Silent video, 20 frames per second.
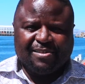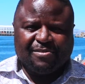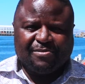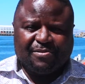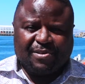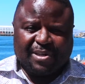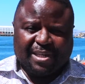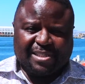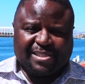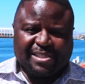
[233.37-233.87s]

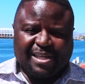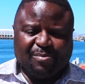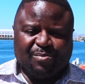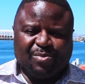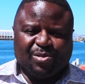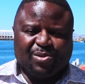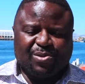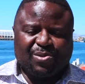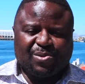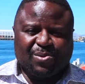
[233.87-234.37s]
For
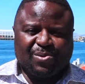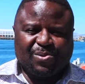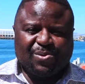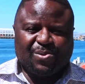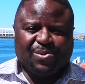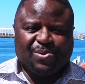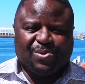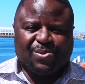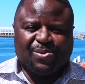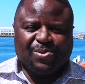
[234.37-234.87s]
example,
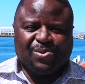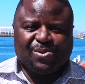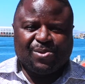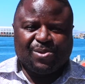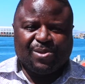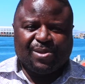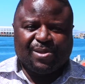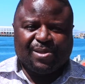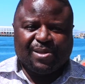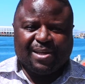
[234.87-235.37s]
through
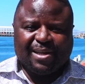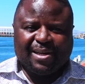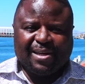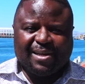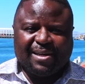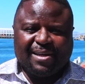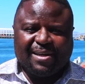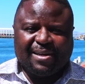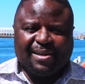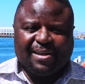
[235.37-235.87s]
uh, uh,
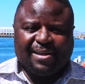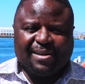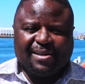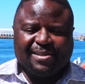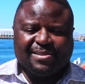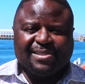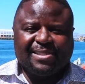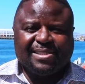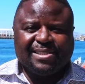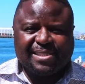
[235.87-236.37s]

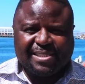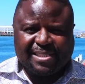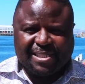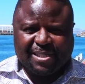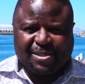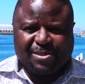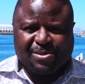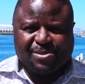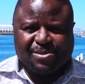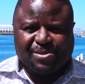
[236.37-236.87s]
uh
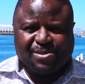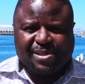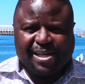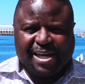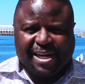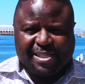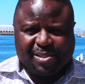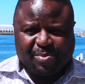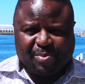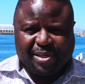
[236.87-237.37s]
digital
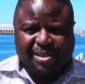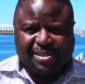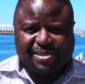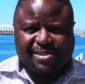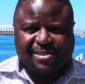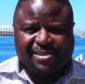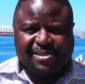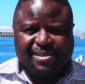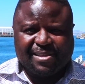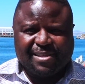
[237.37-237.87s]

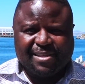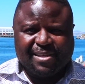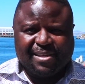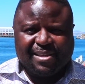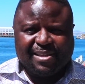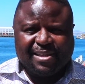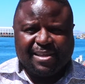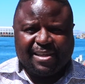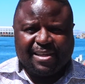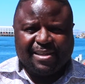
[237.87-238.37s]
aspects.
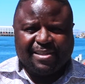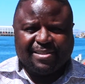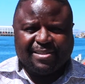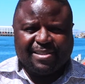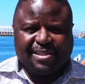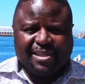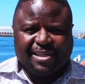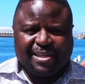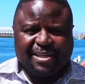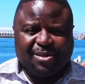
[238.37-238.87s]

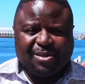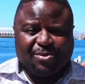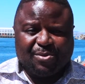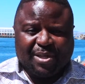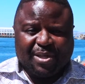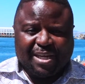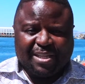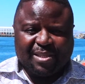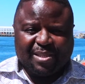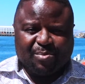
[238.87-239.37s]
And uh,
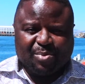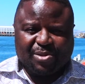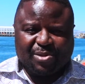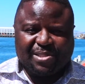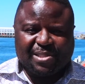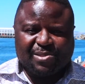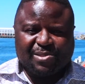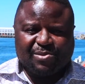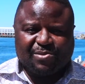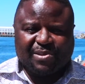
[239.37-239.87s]
we are in the
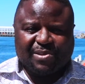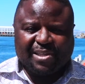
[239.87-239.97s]
process of